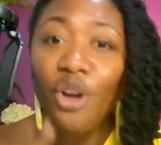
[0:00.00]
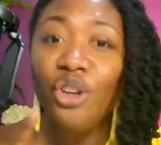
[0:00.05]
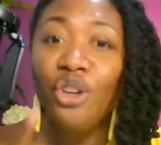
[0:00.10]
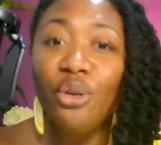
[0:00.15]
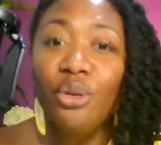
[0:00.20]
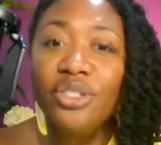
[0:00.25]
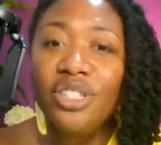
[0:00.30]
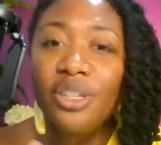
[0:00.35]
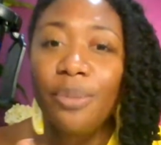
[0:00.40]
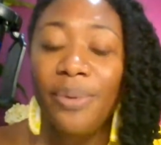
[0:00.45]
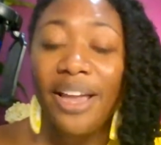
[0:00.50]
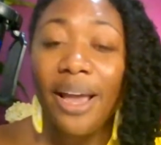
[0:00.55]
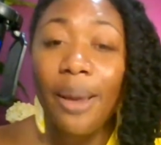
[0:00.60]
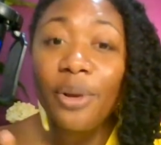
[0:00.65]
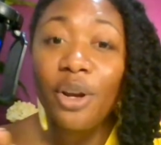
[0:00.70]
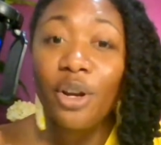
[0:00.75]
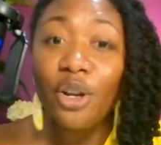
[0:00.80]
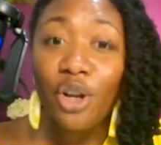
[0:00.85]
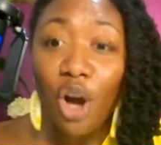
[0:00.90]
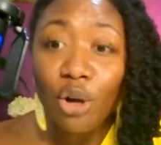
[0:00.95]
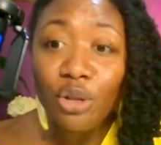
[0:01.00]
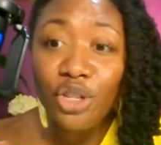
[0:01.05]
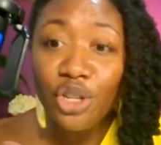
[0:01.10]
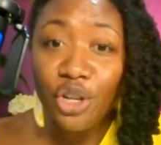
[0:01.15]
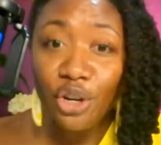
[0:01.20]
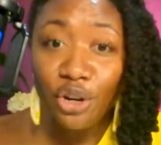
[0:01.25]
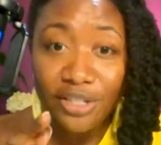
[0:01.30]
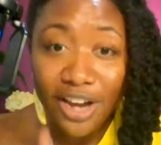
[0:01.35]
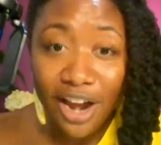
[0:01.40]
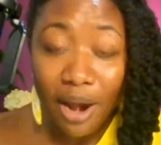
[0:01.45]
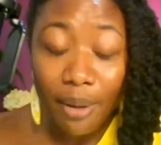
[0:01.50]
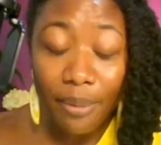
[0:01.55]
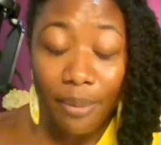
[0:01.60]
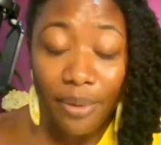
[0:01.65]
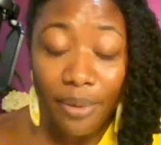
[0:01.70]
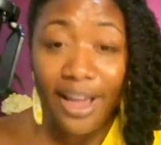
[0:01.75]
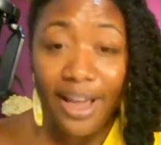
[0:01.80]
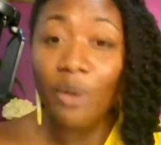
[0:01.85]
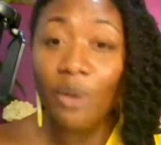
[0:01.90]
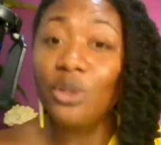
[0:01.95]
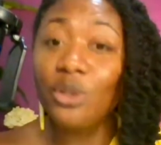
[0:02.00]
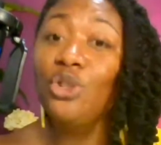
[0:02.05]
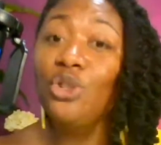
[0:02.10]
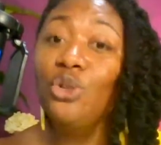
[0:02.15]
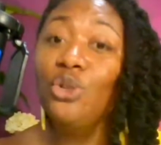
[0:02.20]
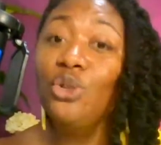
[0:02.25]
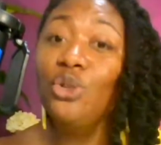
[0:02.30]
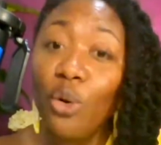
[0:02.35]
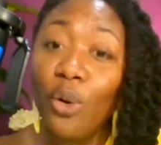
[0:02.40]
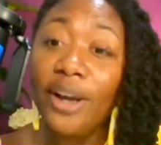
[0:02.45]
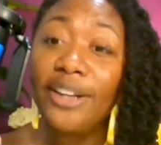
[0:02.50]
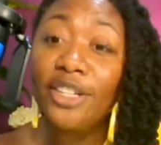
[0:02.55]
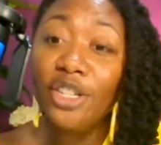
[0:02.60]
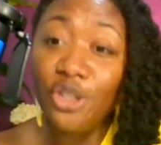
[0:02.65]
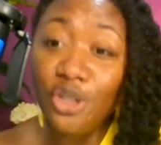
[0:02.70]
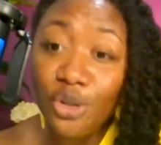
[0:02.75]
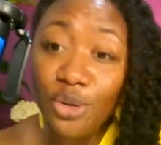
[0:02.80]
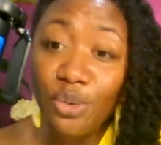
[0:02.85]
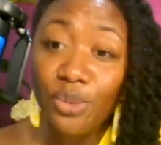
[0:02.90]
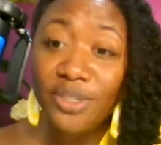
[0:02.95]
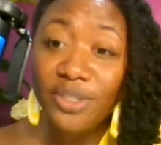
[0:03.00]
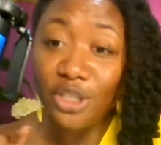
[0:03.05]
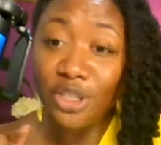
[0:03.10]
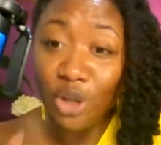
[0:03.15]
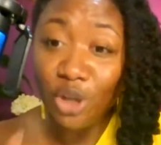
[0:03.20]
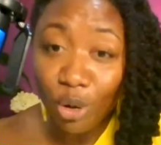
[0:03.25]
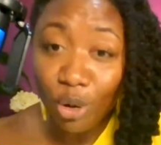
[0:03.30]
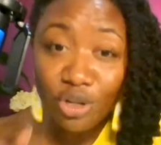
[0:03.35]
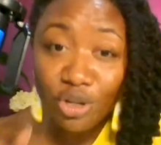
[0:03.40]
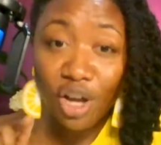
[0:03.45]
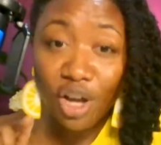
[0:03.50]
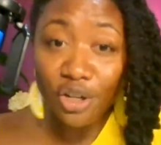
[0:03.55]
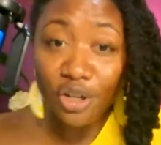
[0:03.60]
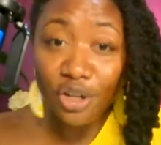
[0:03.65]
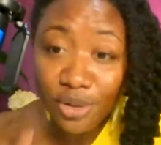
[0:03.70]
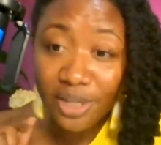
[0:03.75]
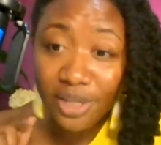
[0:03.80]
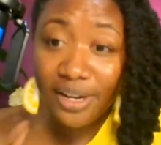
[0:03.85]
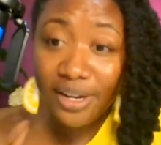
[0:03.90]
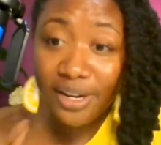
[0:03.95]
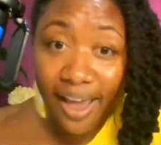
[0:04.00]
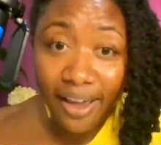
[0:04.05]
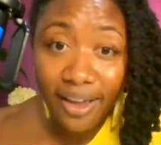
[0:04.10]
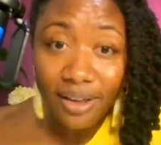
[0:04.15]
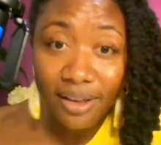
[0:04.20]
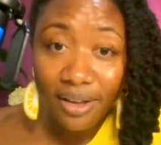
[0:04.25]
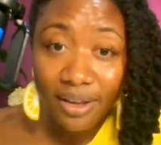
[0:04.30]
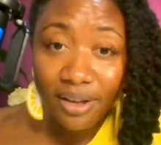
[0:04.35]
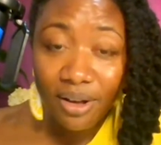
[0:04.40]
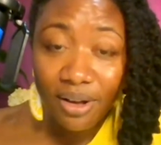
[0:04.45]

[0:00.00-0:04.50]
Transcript: you should be able to go to your retirement account, which you are going to do, which I told y'all to do today.